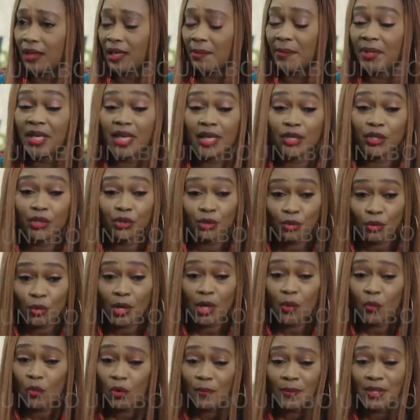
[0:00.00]
I mean, you
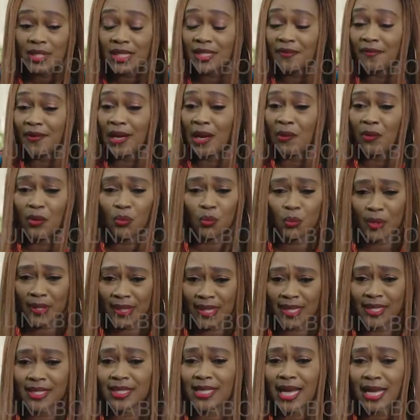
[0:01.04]
know a woman's flower
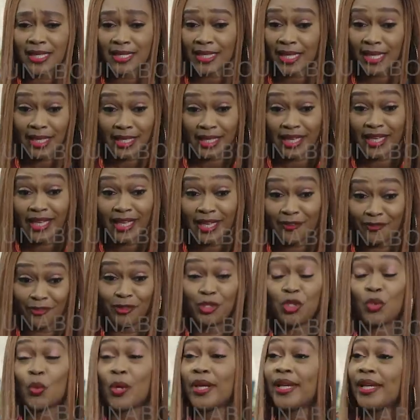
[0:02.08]
withers at
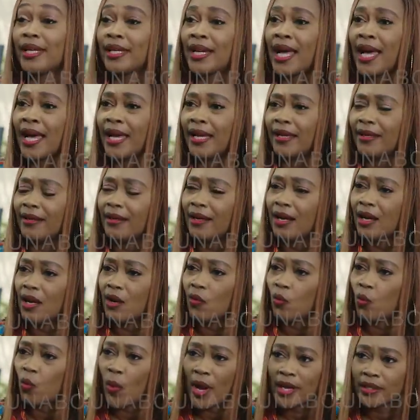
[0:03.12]
even 29
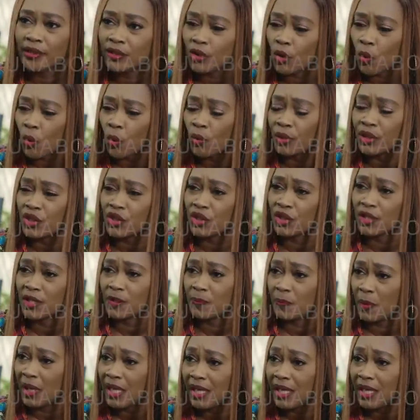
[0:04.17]
when your own is just